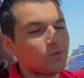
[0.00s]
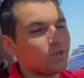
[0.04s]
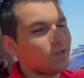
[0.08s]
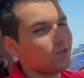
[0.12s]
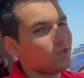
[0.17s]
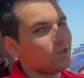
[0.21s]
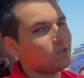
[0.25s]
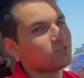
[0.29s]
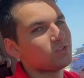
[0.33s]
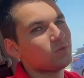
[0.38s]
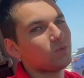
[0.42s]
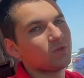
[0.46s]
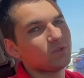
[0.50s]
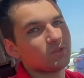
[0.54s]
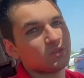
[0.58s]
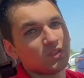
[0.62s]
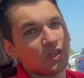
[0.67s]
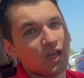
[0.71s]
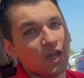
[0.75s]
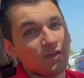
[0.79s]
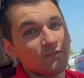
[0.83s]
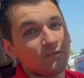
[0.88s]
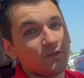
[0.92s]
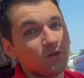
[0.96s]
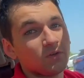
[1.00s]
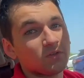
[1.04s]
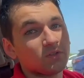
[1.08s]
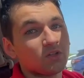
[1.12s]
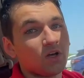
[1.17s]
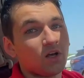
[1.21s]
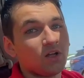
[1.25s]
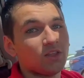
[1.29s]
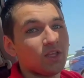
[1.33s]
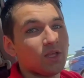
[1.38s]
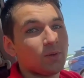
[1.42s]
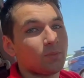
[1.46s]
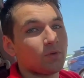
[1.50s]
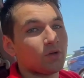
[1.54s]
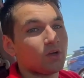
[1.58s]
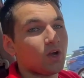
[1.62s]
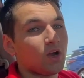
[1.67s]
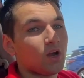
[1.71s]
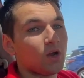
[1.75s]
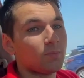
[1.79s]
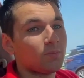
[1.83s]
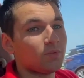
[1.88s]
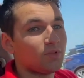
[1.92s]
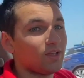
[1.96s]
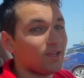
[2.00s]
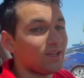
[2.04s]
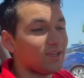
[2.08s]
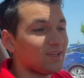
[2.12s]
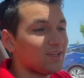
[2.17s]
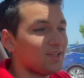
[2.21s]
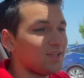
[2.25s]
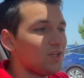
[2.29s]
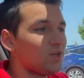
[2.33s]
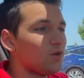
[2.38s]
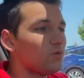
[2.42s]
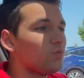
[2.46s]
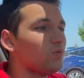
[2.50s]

It also works with iPhones called Apple CarPlay.